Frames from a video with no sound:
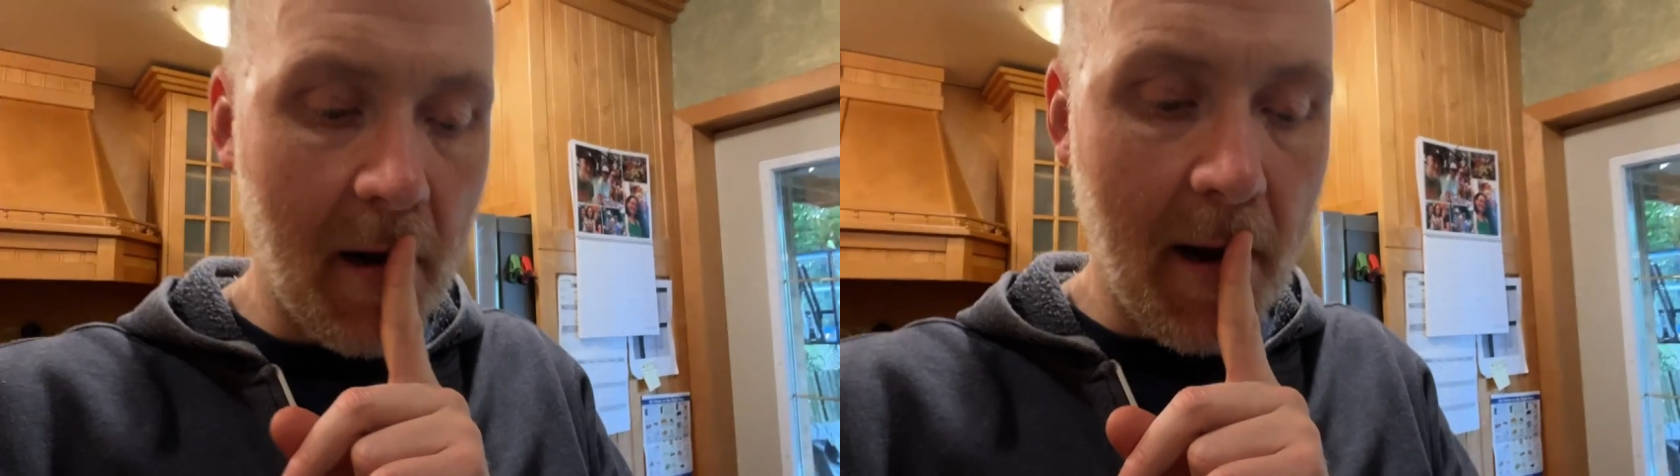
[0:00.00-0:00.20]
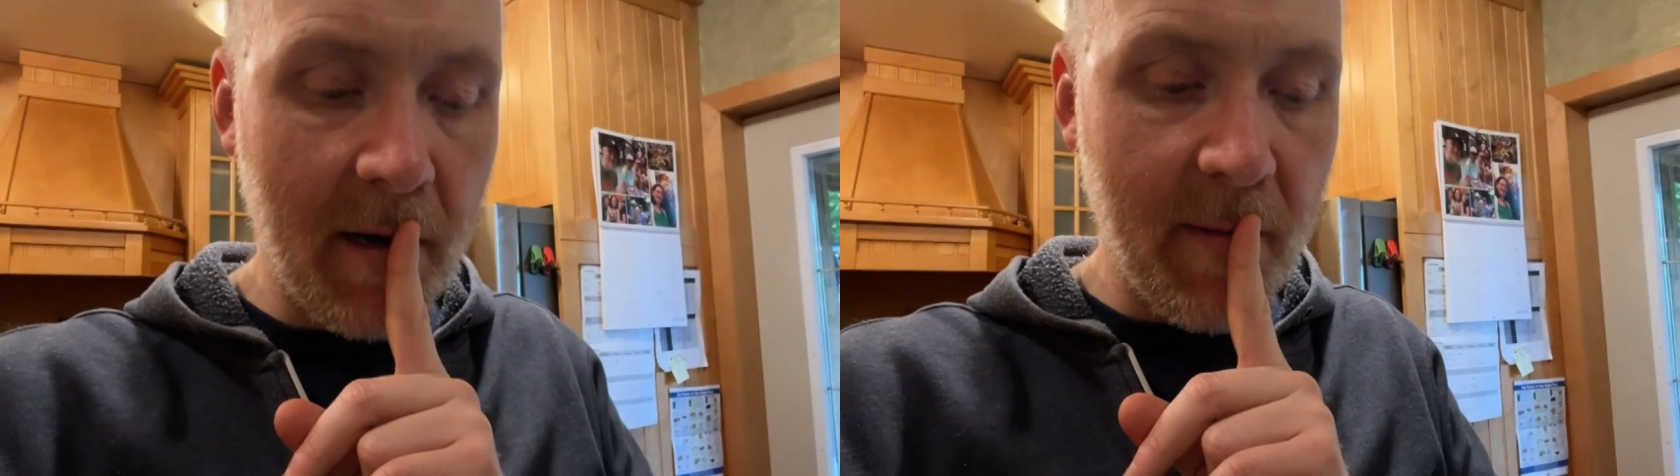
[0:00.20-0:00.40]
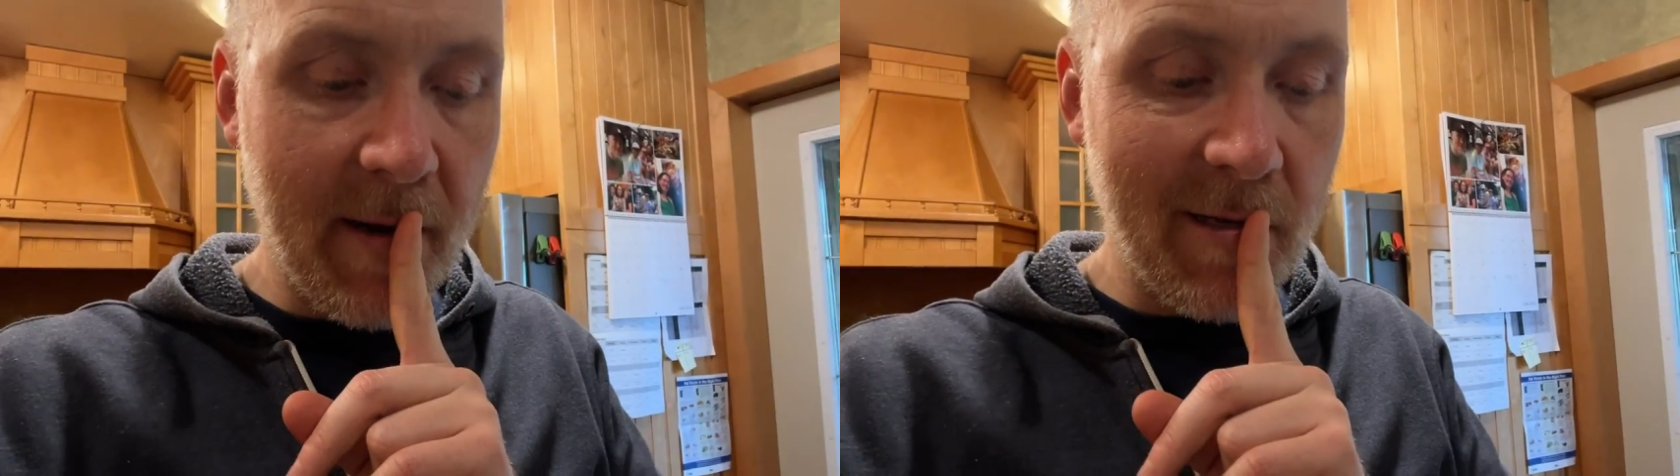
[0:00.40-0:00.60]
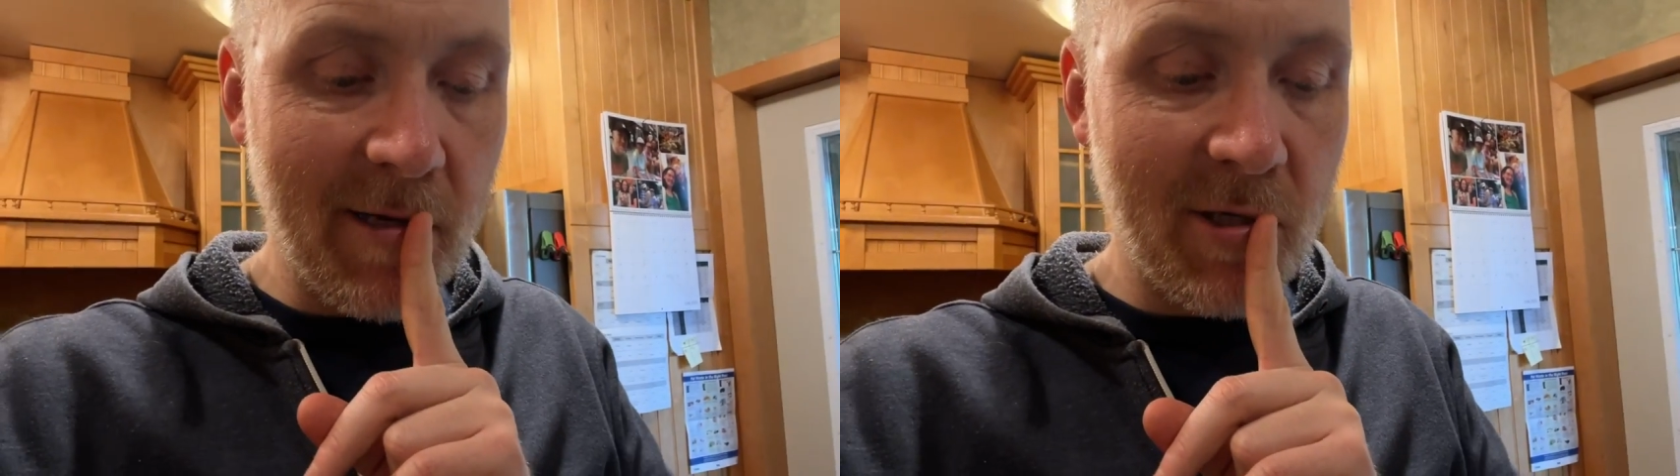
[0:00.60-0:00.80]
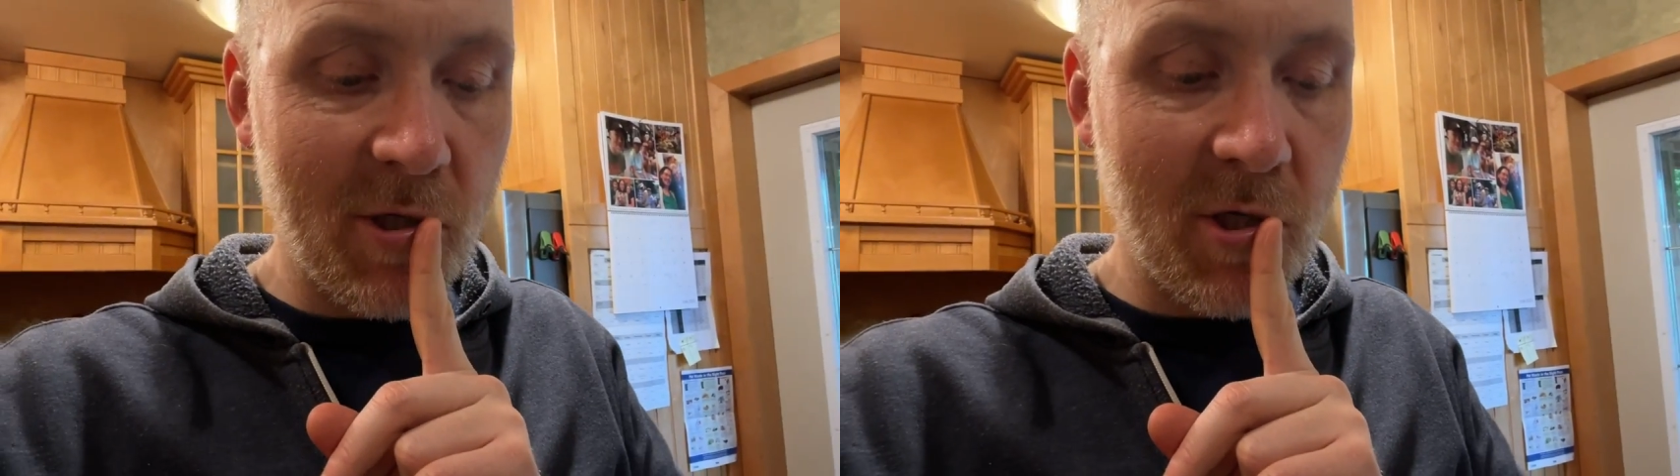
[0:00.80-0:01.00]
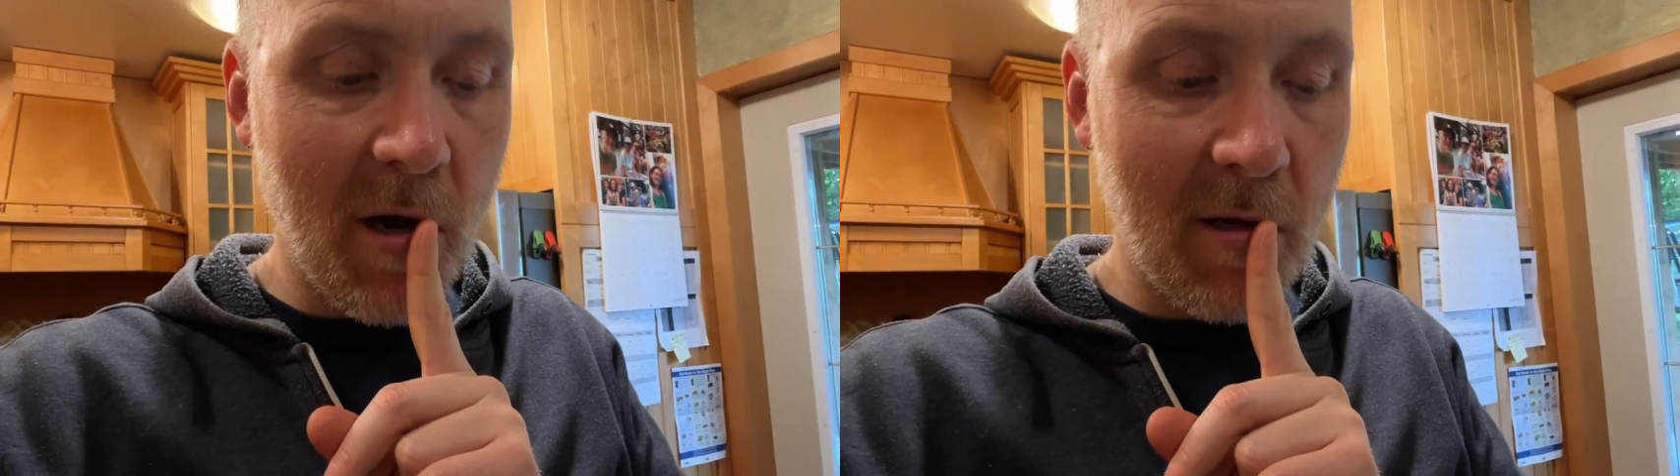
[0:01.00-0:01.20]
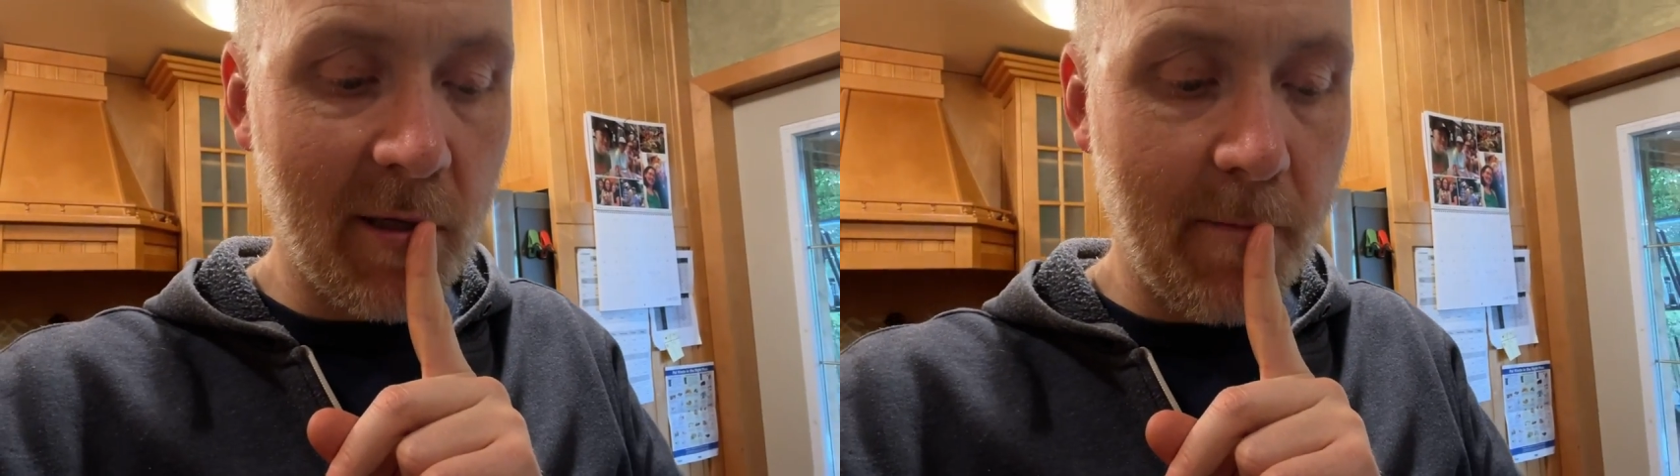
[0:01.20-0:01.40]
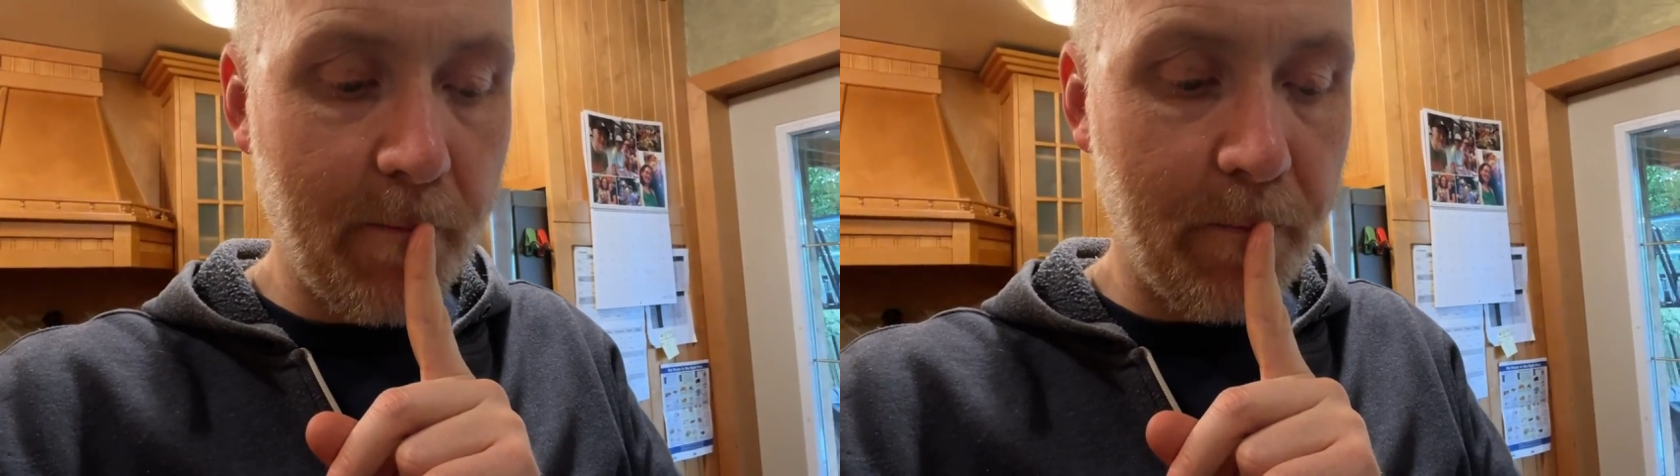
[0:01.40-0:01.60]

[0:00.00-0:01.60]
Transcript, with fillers: I'm gonna make these chocolate,